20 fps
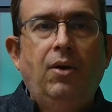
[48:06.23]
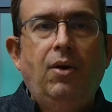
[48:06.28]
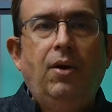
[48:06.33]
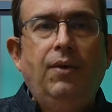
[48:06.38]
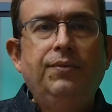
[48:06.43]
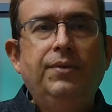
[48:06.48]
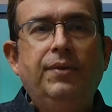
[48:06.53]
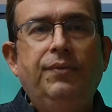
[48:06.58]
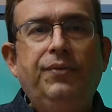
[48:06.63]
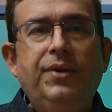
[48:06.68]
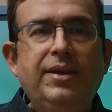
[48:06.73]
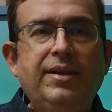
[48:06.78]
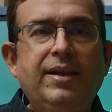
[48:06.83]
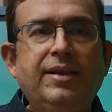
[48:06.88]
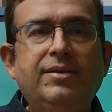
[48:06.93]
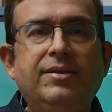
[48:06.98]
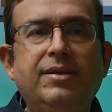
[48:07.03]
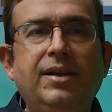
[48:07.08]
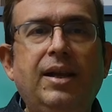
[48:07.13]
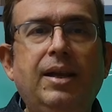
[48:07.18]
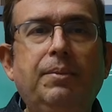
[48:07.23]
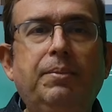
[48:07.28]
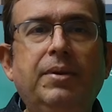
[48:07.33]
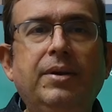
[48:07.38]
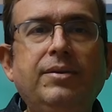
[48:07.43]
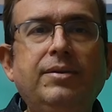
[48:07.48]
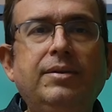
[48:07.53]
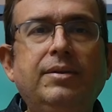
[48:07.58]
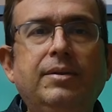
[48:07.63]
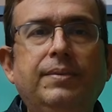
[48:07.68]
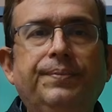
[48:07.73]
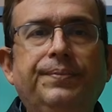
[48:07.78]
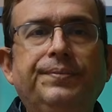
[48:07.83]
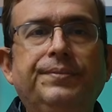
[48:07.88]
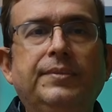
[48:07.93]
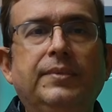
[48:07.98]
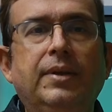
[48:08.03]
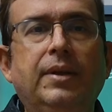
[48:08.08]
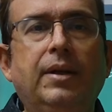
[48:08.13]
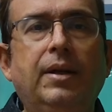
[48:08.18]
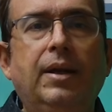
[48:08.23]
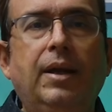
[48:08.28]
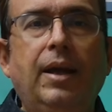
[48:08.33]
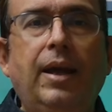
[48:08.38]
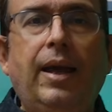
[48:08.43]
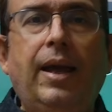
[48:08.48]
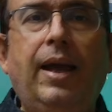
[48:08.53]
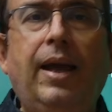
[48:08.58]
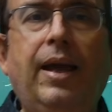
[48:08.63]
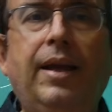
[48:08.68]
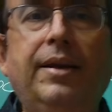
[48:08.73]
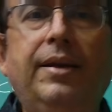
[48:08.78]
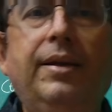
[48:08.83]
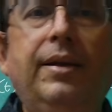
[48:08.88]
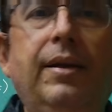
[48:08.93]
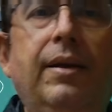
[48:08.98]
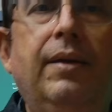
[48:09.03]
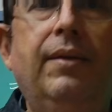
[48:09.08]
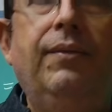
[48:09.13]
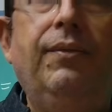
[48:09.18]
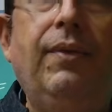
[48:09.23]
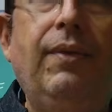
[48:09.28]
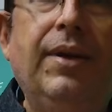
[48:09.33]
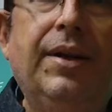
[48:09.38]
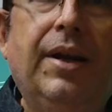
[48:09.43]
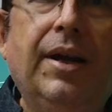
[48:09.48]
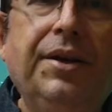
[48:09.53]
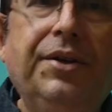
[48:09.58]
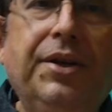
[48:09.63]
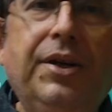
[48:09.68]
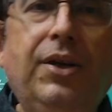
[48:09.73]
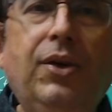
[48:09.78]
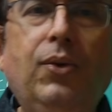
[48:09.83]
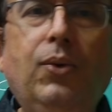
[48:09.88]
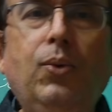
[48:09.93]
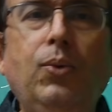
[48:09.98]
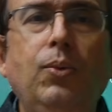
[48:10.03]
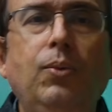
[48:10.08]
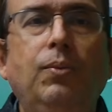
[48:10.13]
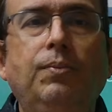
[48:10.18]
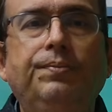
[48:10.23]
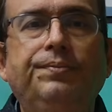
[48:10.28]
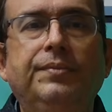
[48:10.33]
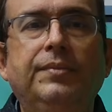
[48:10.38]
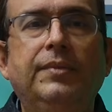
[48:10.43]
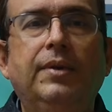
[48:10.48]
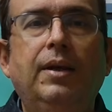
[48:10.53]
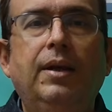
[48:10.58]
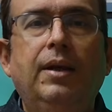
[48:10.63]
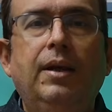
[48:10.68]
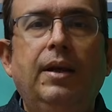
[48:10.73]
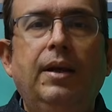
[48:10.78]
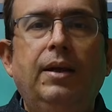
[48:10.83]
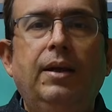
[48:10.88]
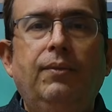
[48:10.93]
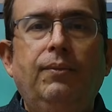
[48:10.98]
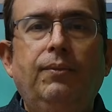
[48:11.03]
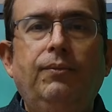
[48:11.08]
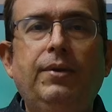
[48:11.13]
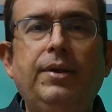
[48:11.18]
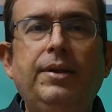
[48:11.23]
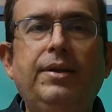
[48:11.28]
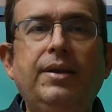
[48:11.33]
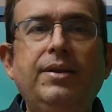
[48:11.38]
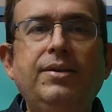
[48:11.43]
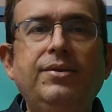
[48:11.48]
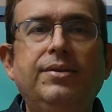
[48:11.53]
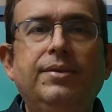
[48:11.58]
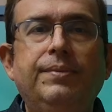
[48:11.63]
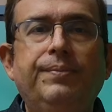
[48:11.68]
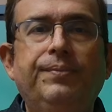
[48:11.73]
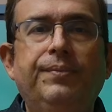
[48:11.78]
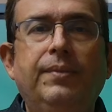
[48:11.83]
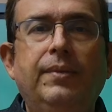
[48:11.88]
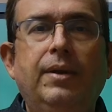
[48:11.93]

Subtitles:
of the physics syllabus, and we will continue with this.